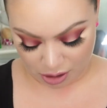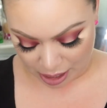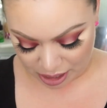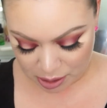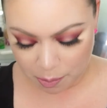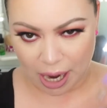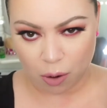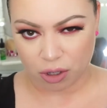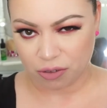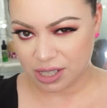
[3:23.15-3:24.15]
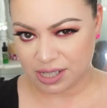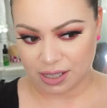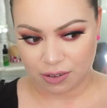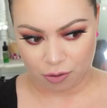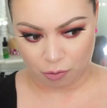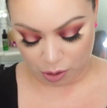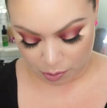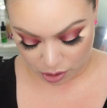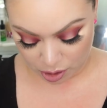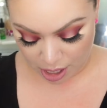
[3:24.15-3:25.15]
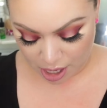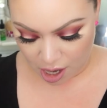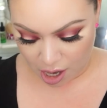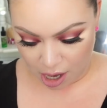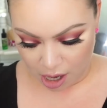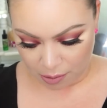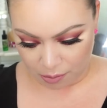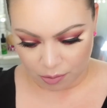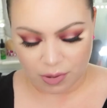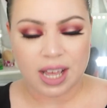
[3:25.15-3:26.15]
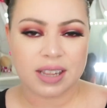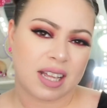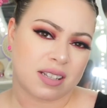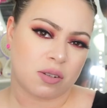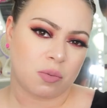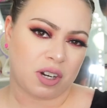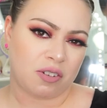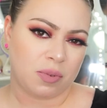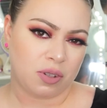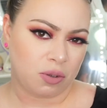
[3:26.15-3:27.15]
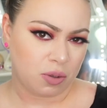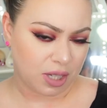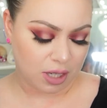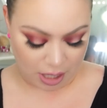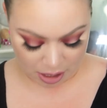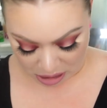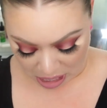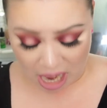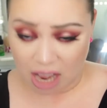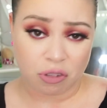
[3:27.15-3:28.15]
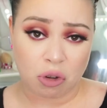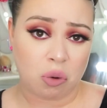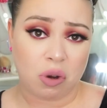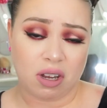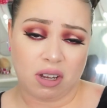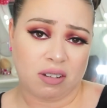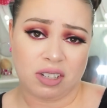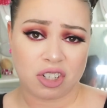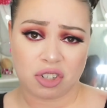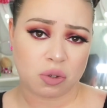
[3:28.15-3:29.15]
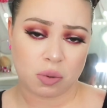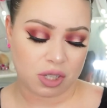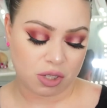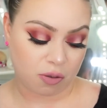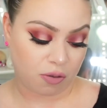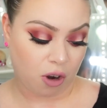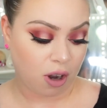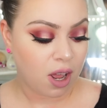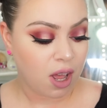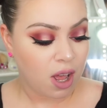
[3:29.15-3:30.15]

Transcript: I did buy one recently from Rimmel, and that's the one I've been using, and I have no issues with it so far.